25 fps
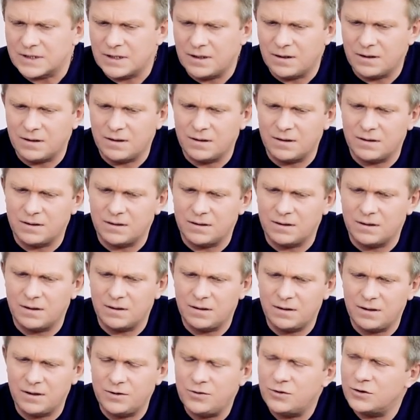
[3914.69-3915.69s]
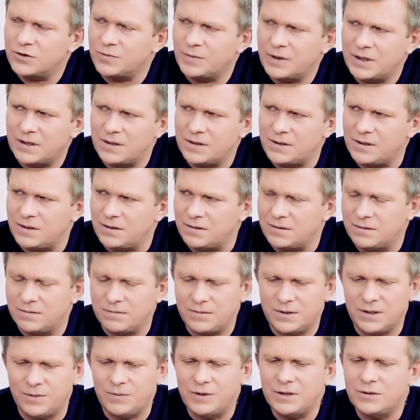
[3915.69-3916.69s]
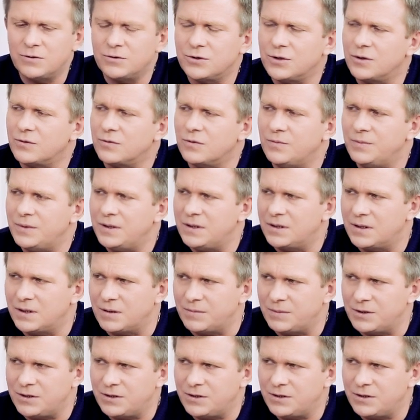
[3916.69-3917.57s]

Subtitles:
You are going shopping, you need to buy a pair of slippers.